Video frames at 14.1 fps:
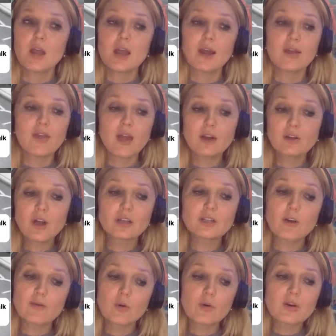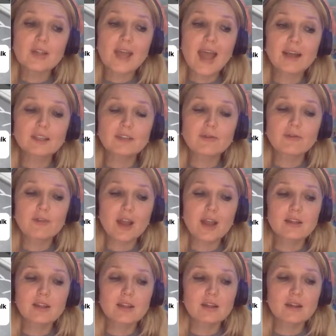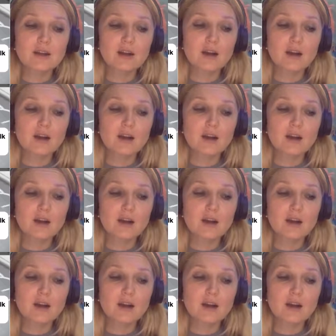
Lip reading: They're not, of course, active phrases